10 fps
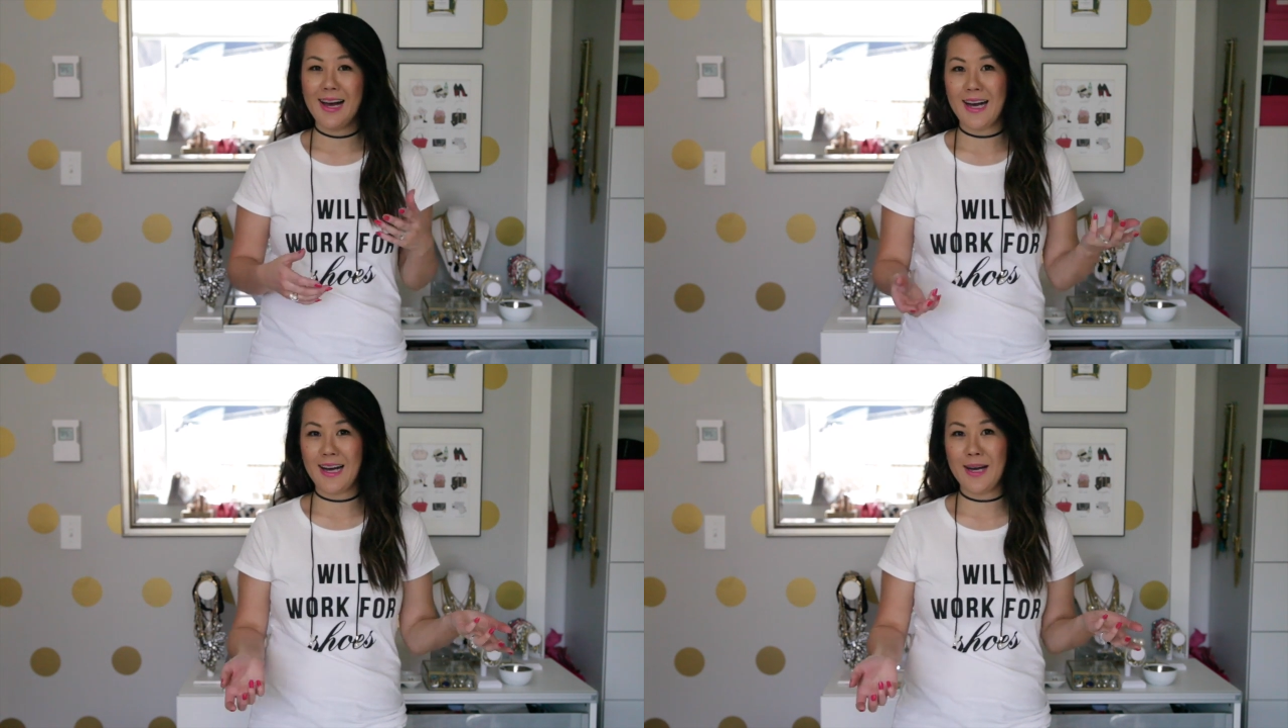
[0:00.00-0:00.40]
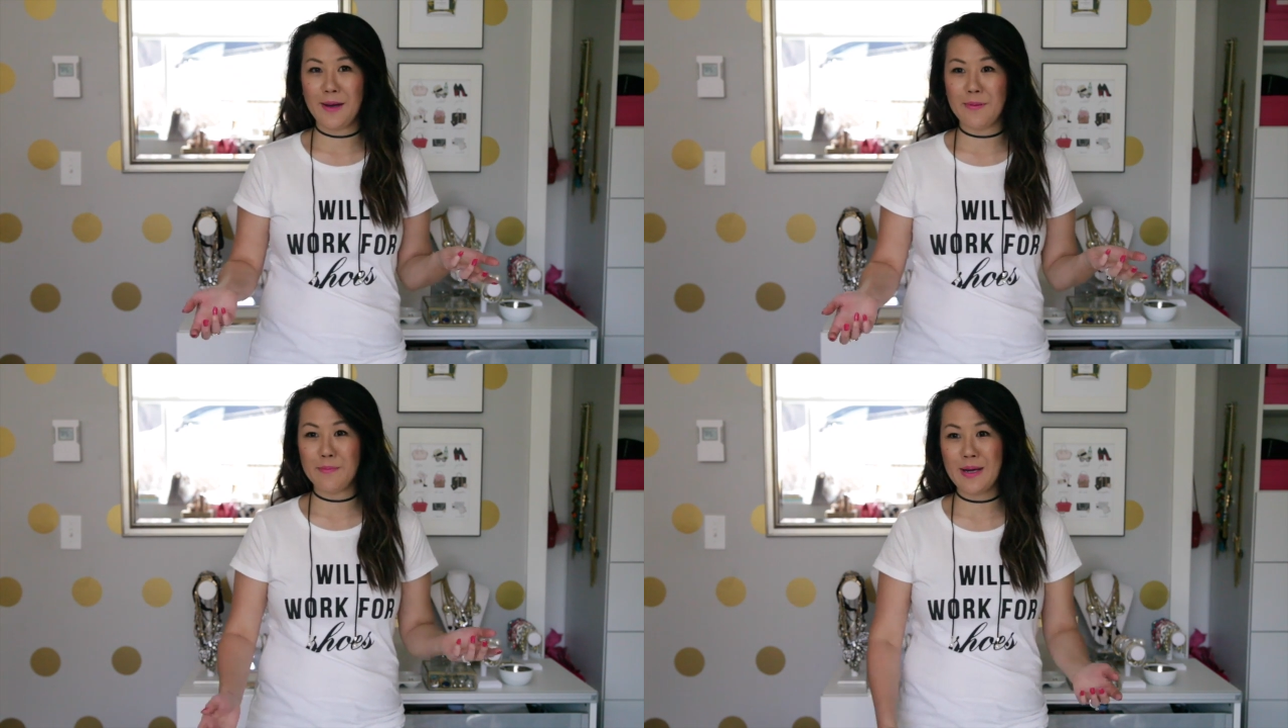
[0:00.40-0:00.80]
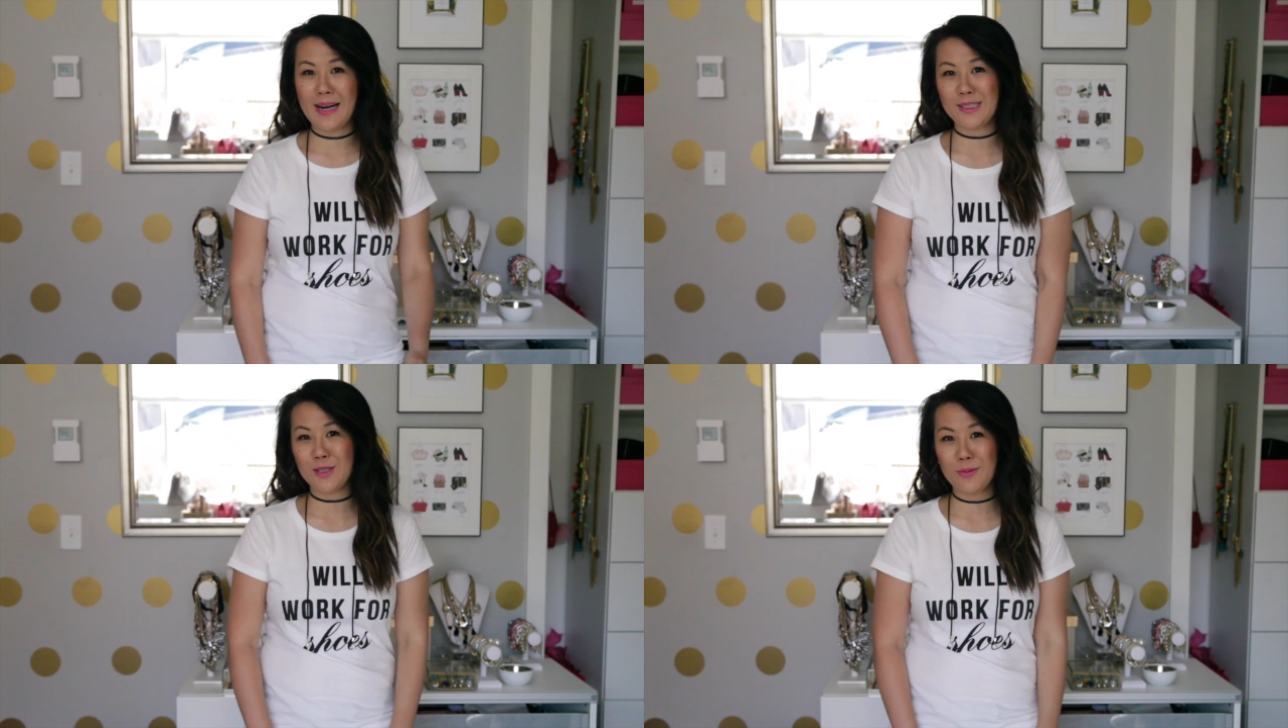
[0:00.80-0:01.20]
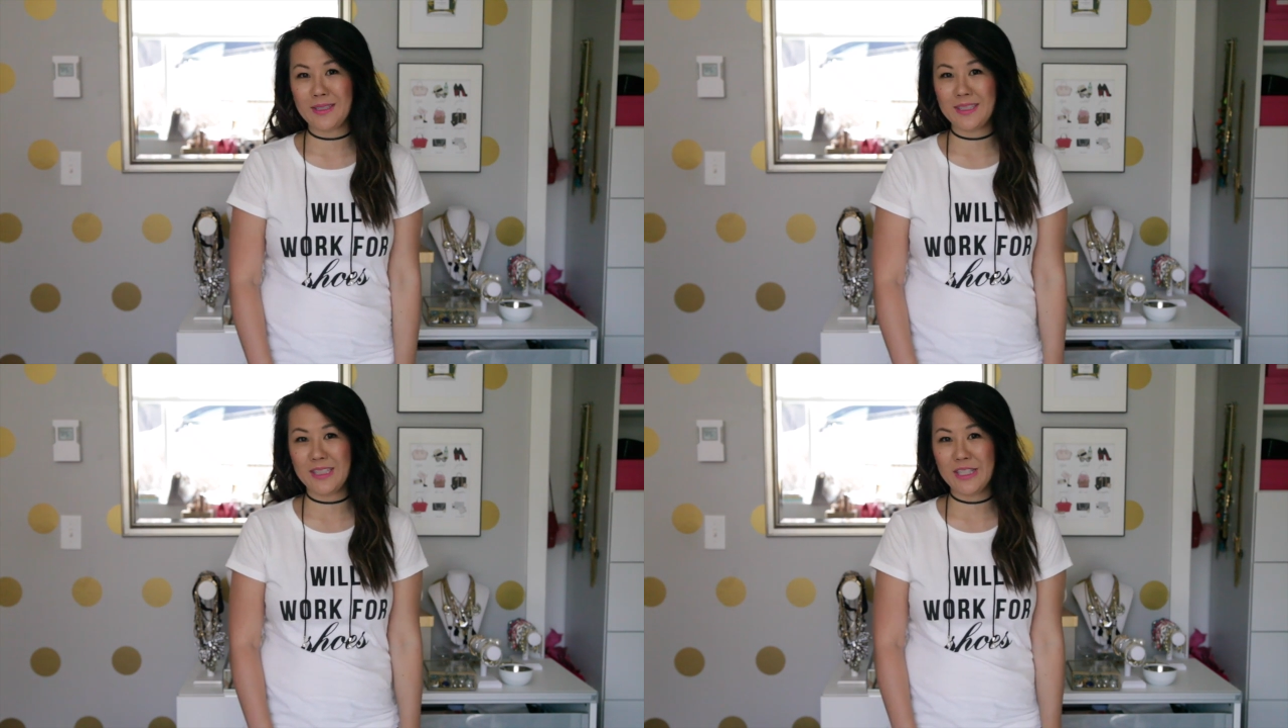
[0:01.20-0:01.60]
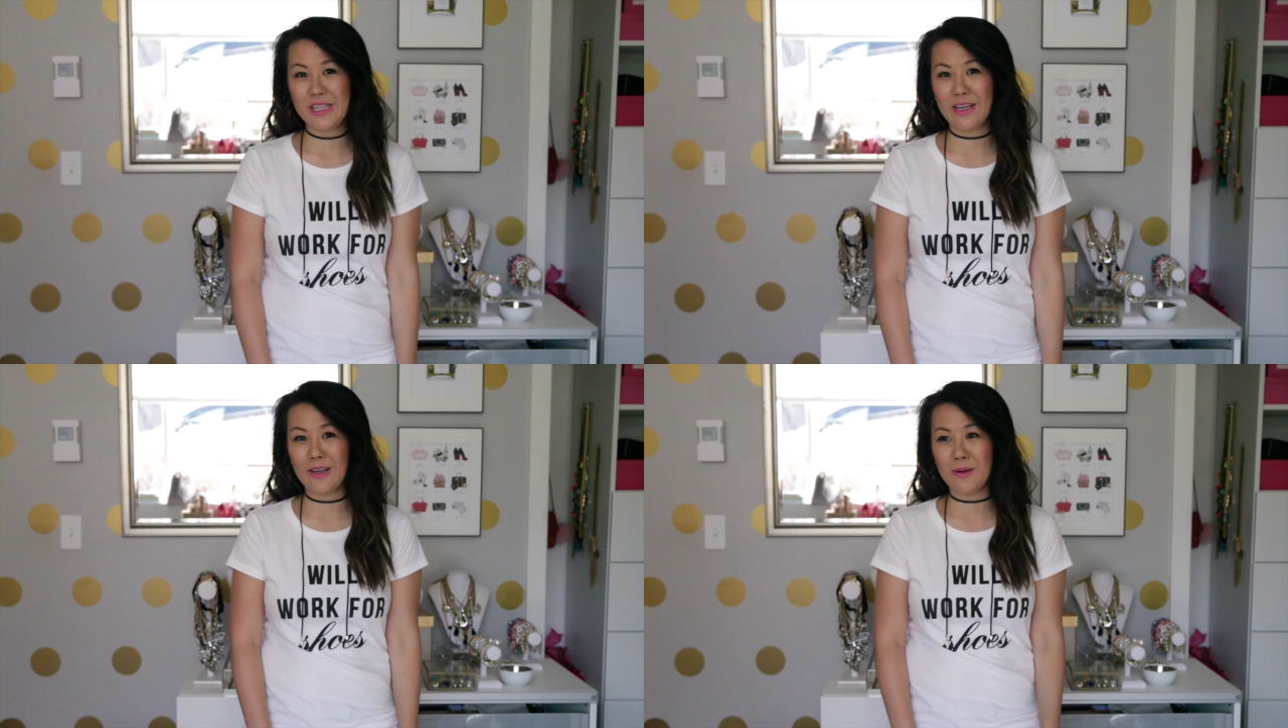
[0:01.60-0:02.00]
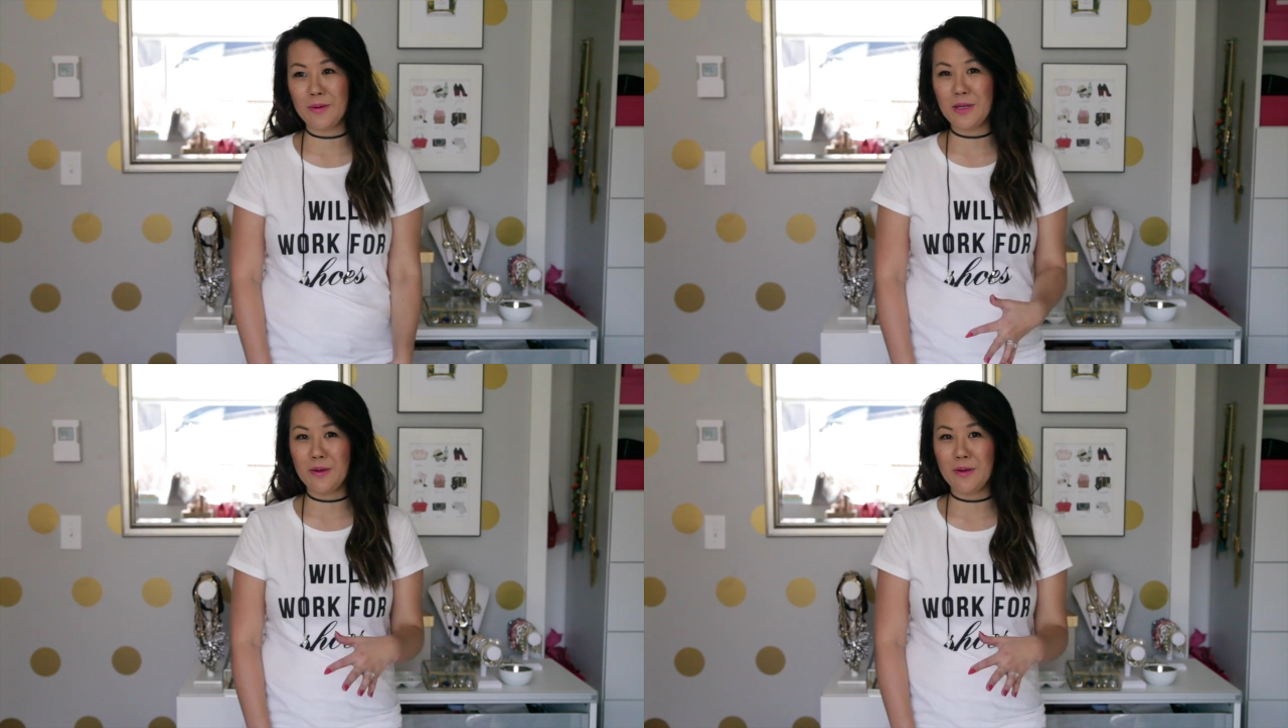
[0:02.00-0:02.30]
But I just wanted to share,